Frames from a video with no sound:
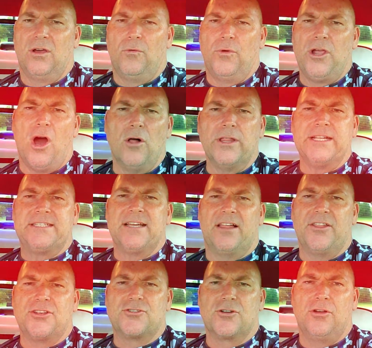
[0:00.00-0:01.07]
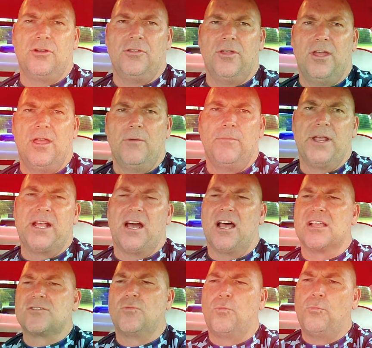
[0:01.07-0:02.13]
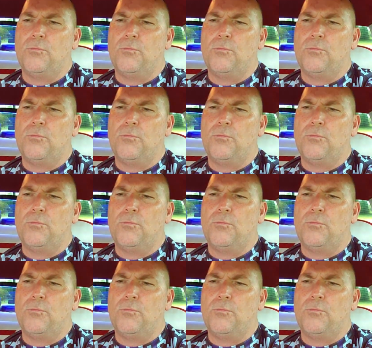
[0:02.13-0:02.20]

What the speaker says: We only tell the truth because